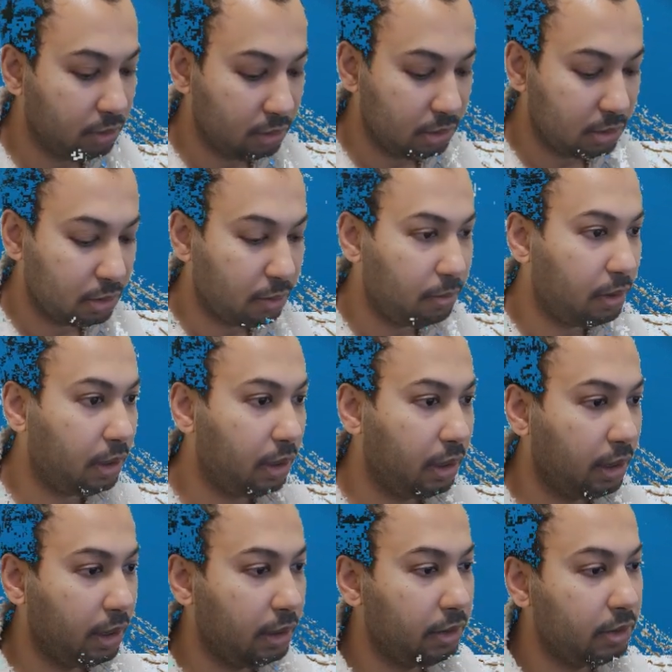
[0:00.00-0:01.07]
this command
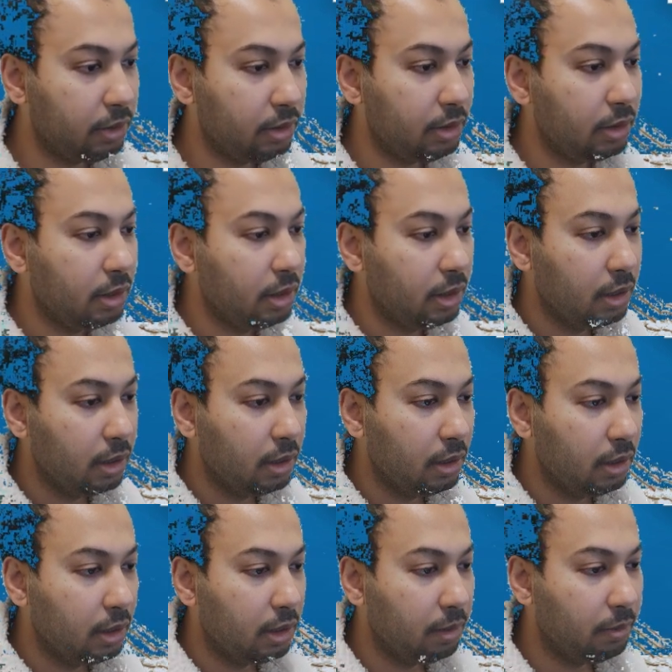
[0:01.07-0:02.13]
and enter,
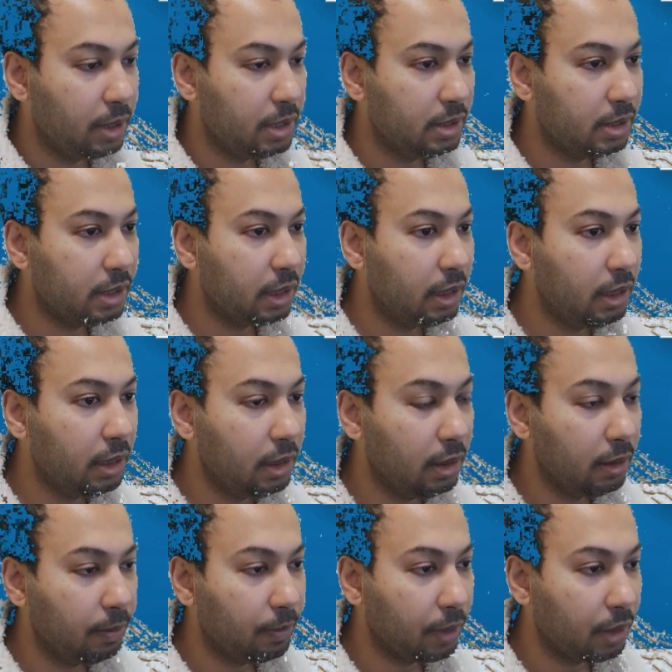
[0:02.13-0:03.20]
and
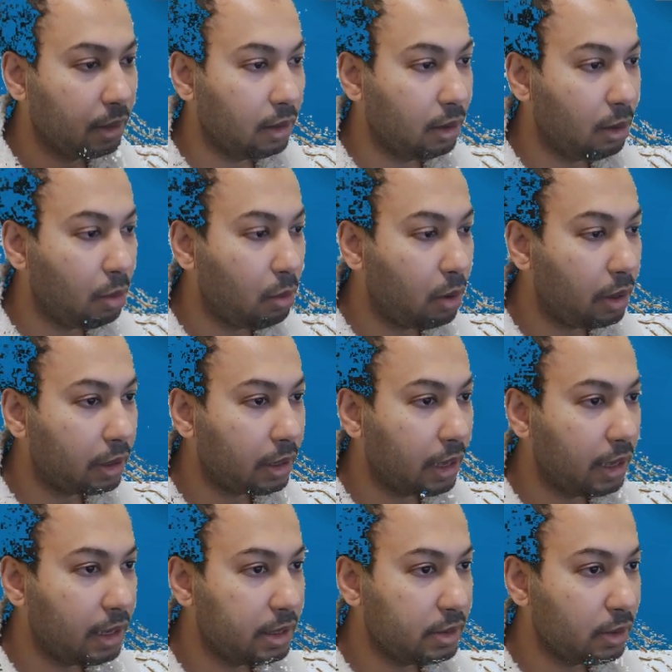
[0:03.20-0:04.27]
basically
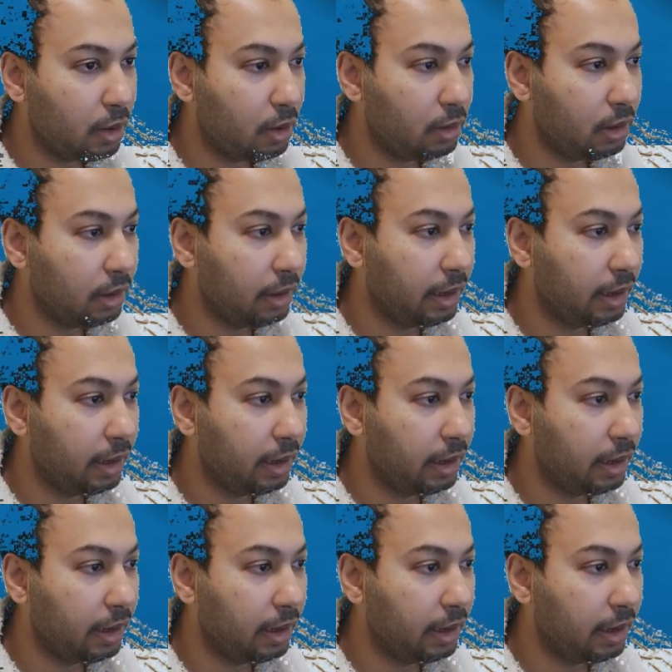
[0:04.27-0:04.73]
lowercase all the